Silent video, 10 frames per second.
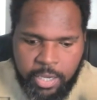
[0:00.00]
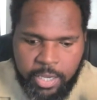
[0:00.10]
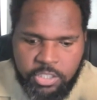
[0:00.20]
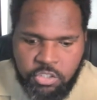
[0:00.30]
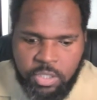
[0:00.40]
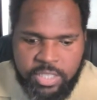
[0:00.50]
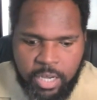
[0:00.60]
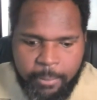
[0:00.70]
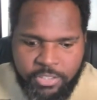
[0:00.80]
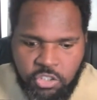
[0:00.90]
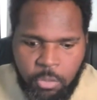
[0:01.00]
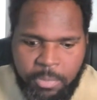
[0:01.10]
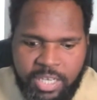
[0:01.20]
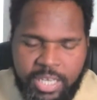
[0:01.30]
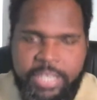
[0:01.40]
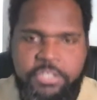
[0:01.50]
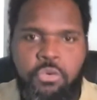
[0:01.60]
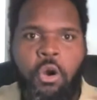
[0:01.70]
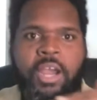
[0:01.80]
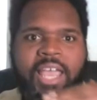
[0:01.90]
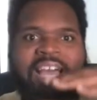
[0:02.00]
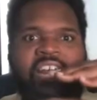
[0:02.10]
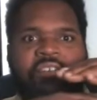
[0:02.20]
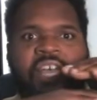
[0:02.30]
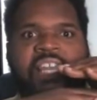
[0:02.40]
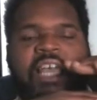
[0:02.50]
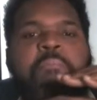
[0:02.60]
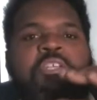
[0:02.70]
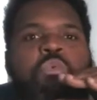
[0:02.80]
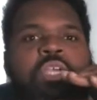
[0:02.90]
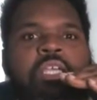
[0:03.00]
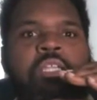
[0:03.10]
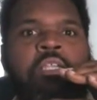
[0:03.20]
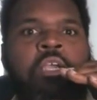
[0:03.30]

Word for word: is going to help out so many kids who are kind of in the in-between,